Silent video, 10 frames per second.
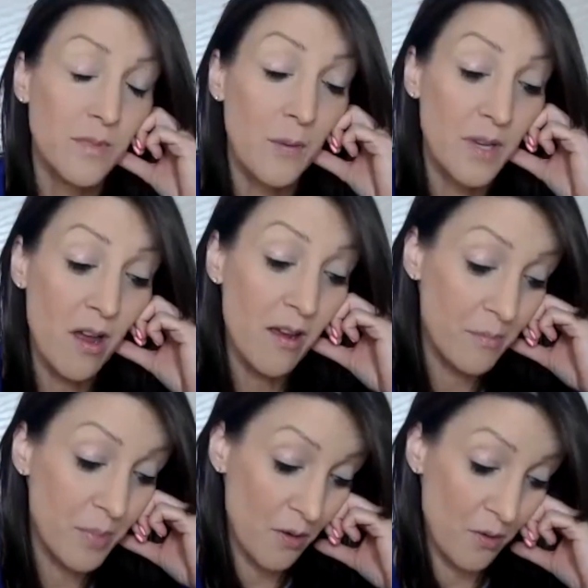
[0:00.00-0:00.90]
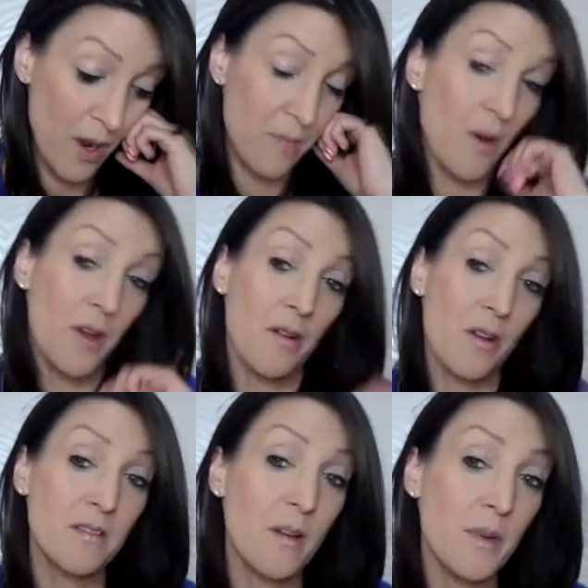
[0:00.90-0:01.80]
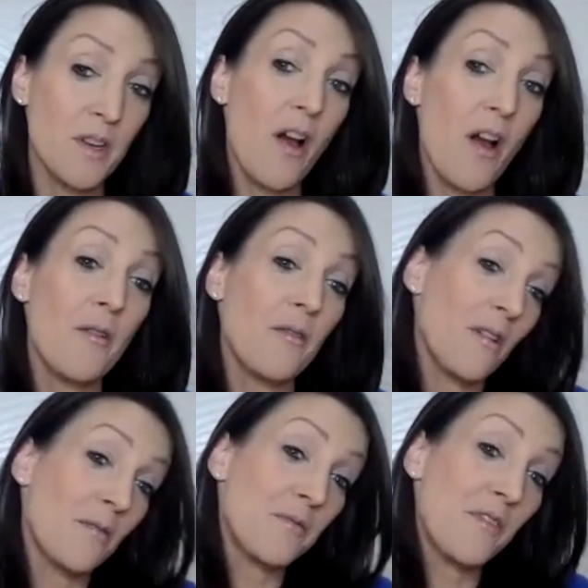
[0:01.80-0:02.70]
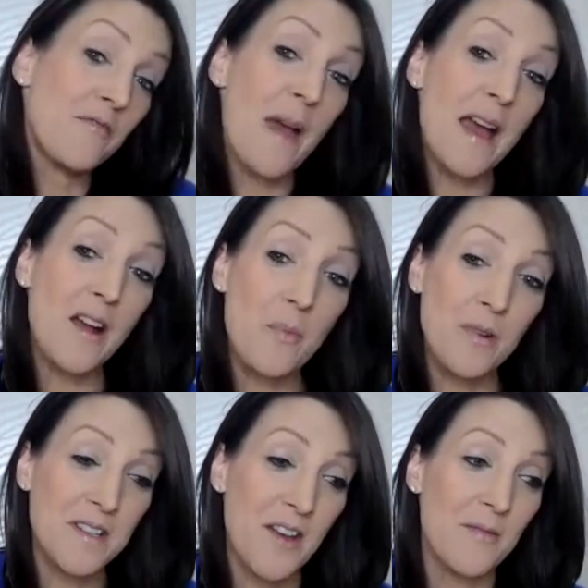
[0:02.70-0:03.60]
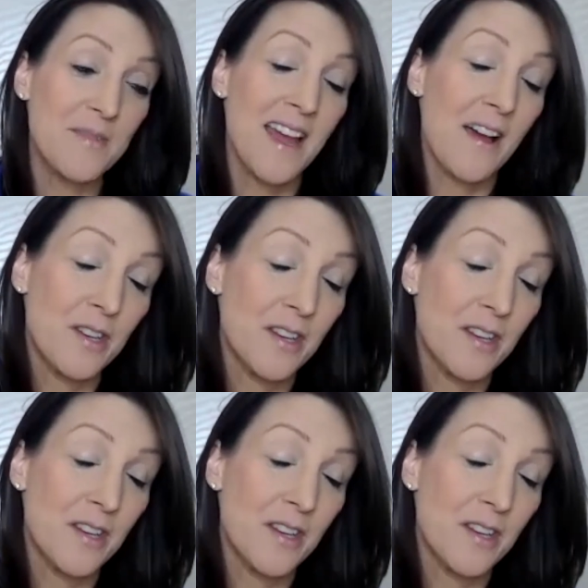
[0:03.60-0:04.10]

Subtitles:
I mean, I am blown away by you. I mean, we've met a couple of times now,